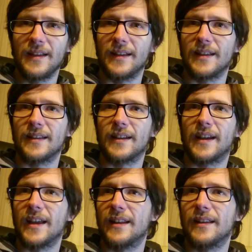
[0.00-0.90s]

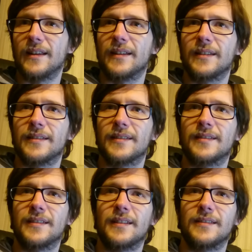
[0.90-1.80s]
uh,
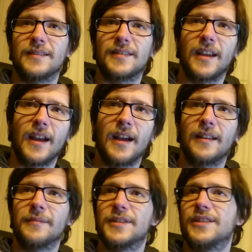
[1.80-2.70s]

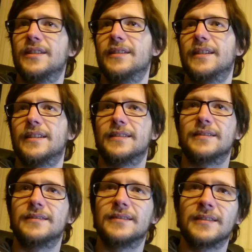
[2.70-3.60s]
Sega machine
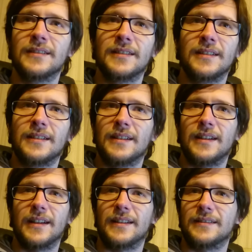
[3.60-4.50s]
and,
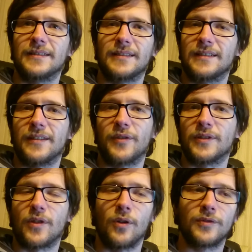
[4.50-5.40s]
and
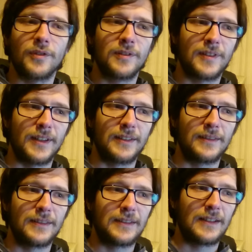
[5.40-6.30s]
different consoles. And
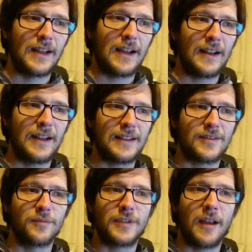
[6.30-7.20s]
at
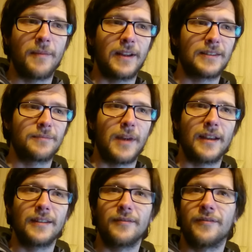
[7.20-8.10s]
some time, at
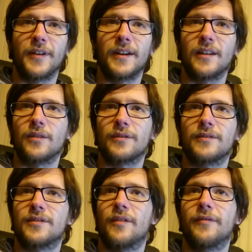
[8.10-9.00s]
my 13 or
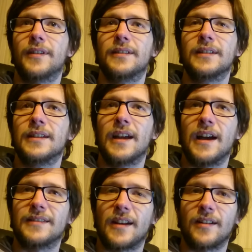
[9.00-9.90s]
something,
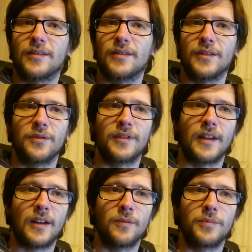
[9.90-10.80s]
I started
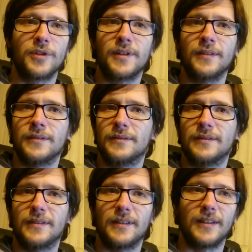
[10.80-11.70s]
using a computer
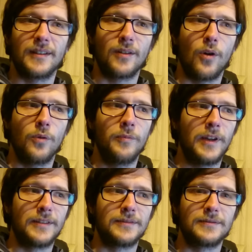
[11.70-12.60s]
in home,
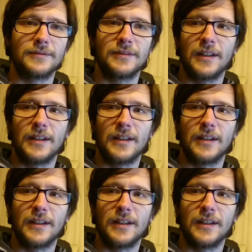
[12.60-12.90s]
and